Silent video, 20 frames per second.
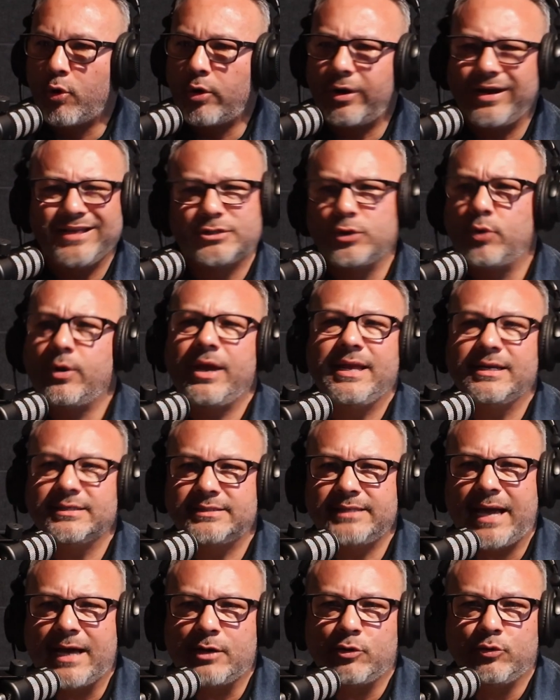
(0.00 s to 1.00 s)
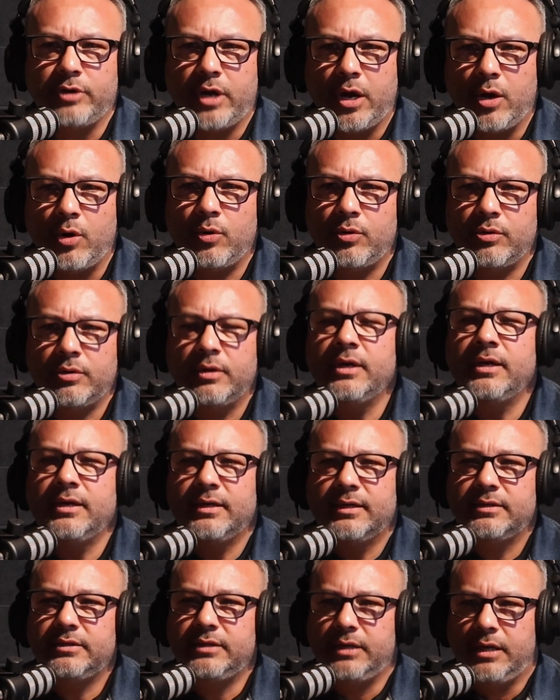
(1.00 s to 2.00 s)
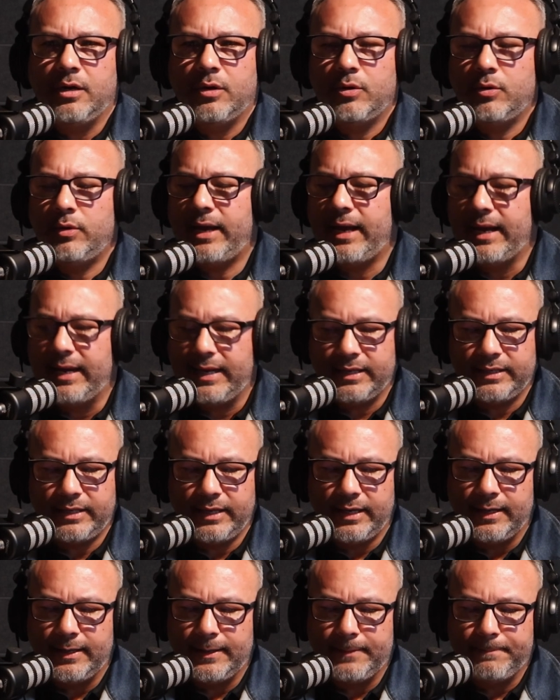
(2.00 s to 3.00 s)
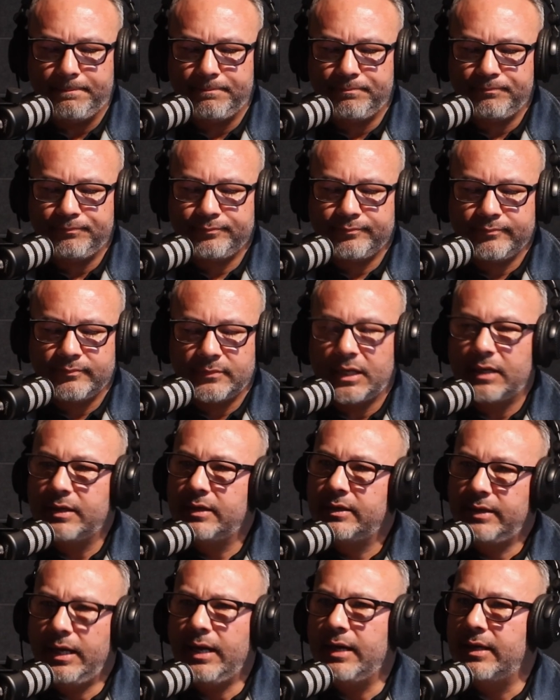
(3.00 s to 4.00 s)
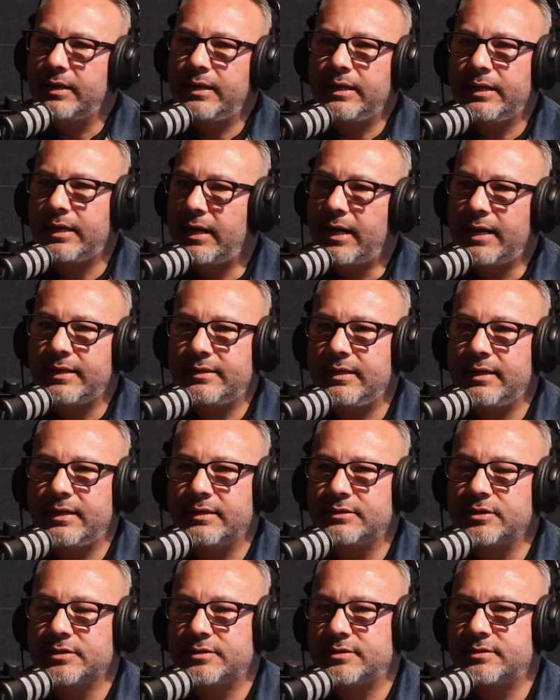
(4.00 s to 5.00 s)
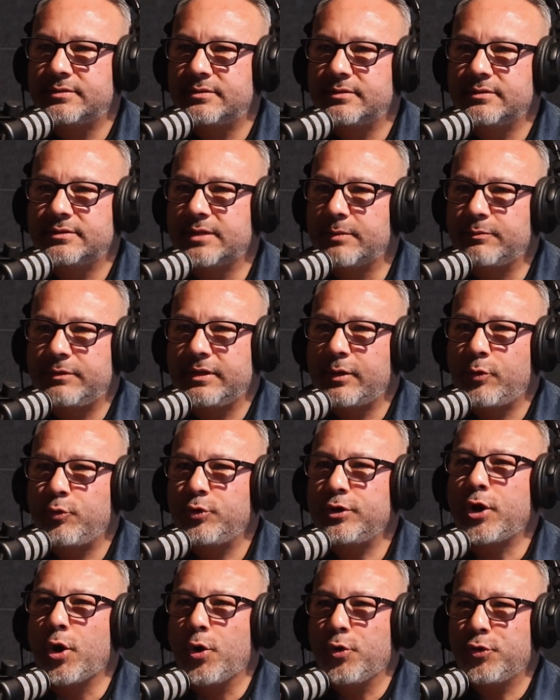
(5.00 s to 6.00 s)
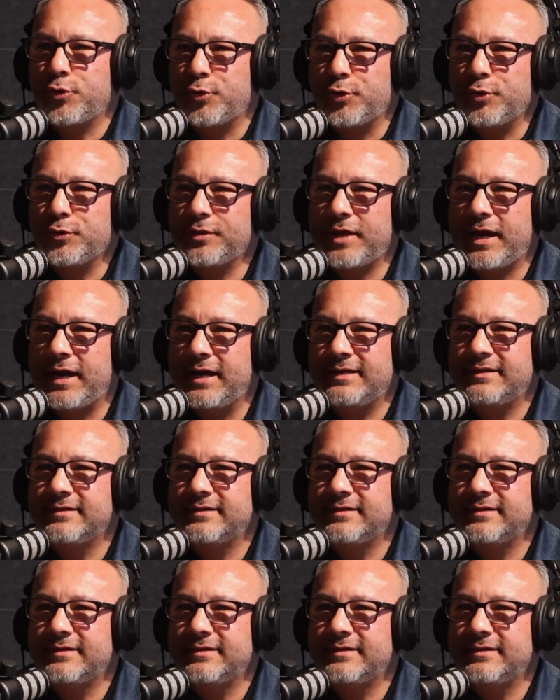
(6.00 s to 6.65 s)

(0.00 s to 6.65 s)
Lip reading: It's okay to say I don't know, and and I think it's just something that we go through, that